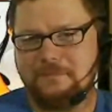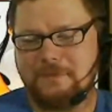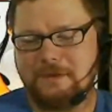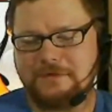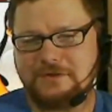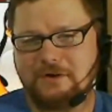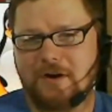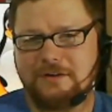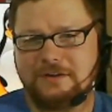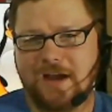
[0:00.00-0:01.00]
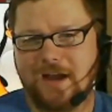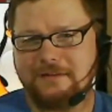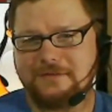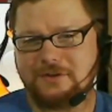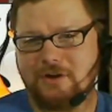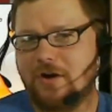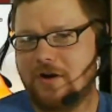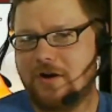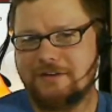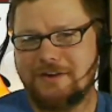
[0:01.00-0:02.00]
dot
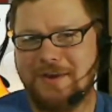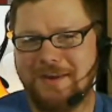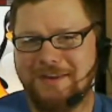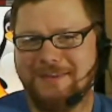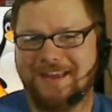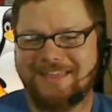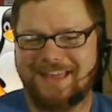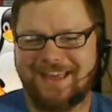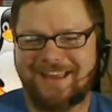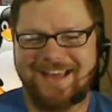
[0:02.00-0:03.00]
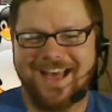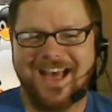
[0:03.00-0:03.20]
star like thing,